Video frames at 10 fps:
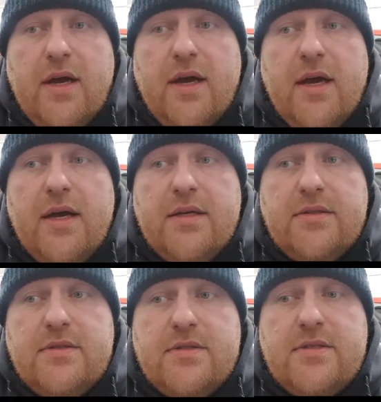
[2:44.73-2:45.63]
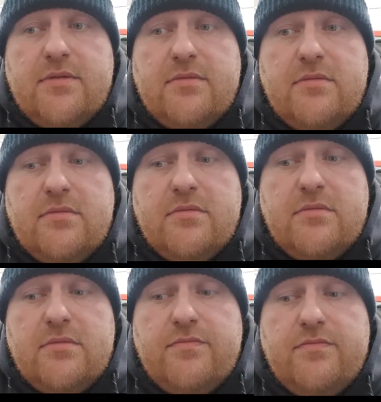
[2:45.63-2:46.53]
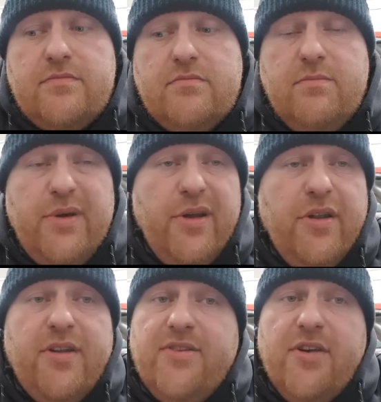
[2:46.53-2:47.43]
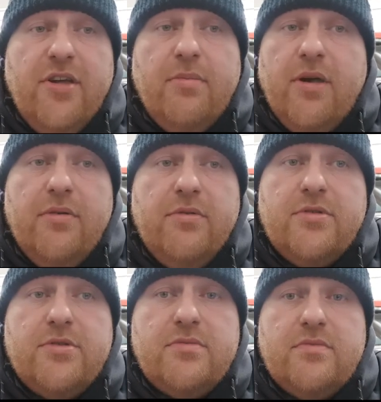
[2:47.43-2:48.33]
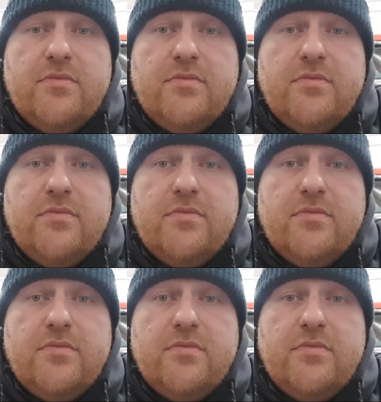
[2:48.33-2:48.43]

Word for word: and burn turbos,